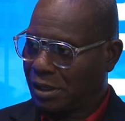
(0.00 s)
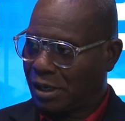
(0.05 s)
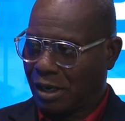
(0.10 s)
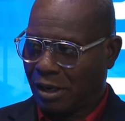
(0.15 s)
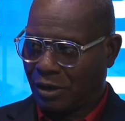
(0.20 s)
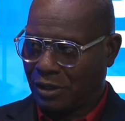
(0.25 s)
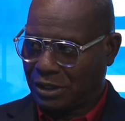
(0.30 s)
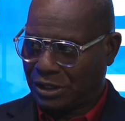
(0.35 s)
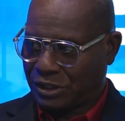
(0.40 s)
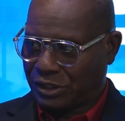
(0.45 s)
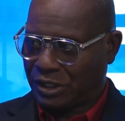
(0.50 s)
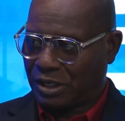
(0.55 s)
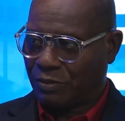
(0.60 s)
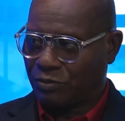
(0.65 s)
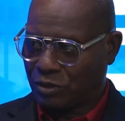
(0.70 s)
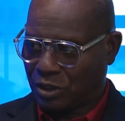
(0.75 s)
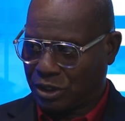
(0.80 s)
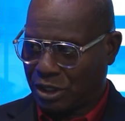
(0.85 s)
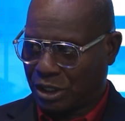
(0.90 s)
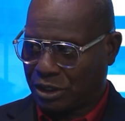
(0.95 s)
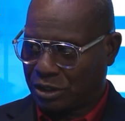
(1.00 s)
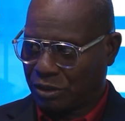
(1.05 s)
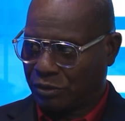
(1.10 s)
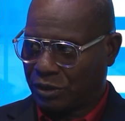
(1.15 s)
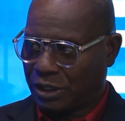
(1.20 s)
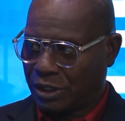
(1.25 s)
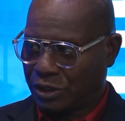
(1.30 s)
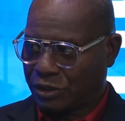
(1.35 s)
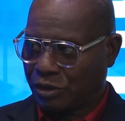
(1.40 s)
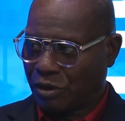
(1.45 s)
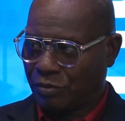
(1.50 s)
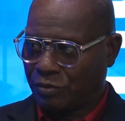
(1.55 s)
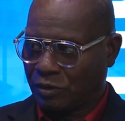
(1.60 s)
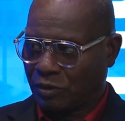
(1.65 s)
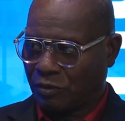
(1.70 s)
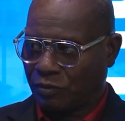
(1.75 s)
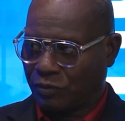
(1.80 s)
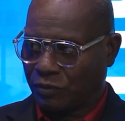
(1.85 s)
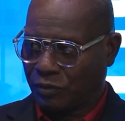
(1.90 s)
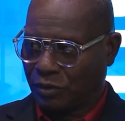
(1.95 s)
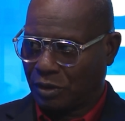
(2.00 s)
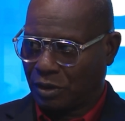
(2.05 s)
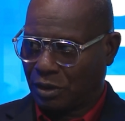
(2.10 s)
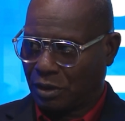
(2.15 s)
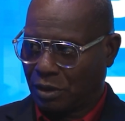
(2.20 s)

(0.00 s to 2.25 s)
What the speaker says: are on the same trajectory in terms of